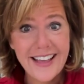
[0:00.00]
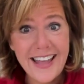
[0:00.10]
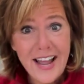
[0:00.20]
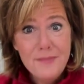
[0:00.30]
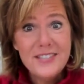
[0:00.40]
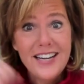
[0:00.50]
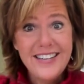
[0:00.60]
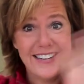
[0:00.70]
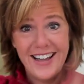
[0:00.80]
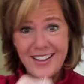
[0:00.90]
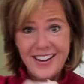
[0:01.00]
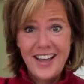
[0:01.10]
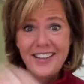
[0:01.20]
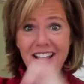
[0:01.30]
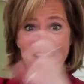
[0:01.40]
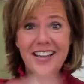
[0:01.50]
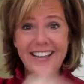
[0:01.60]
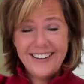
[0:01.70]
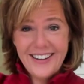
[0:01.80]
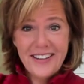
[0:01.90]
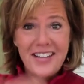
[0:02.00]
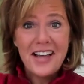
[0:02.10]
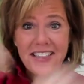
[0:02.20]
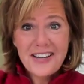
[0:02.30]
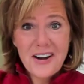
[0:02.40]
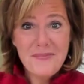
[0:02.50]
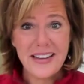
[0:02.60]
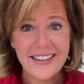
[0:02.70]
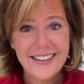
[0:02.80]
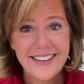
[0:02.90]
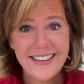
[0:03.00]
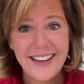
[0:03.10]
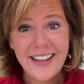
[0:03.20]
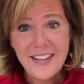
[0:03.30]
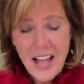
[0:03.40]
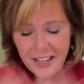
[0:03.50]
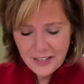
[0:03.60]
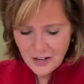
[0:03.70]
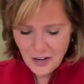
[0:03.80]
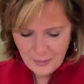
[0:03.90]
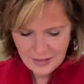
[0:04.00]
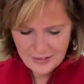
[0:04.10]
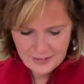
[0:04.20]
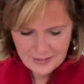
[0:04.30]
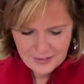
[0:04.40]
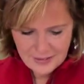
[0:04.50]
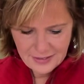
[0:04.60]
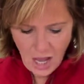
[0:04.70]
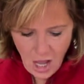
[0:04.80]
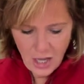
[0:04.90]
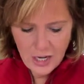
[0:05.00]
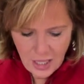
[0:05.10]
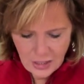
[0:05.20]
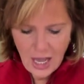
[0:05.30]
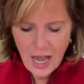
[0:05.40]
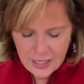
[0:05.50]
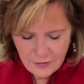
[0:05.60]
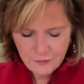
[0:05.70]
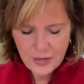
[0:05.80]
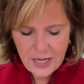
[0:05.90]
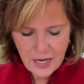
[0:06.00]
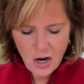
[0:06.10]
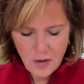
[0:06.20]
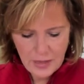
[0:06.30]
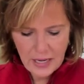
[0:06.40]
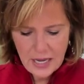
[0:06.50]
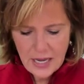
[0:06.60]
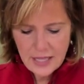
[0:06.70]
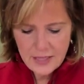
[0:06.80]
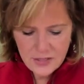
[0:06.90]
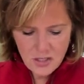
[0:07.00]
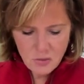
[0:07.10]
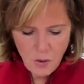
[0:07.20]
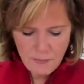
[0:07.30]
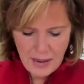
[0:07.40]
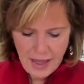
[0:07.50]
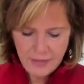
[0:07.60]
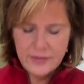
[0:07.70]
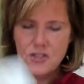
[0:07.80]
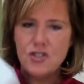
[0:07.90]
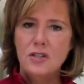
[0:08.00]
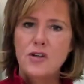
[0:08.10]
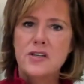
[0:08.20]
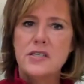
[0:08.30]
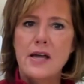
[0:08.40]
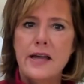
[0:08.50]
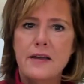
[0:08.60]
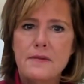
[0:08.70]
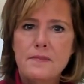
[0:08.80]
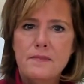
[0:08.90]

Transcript: And I'm done. I'm going to unlock it. Unlock the karmic. Unlock the karmic. Unlock the freaking karmic. This is what balance looks like.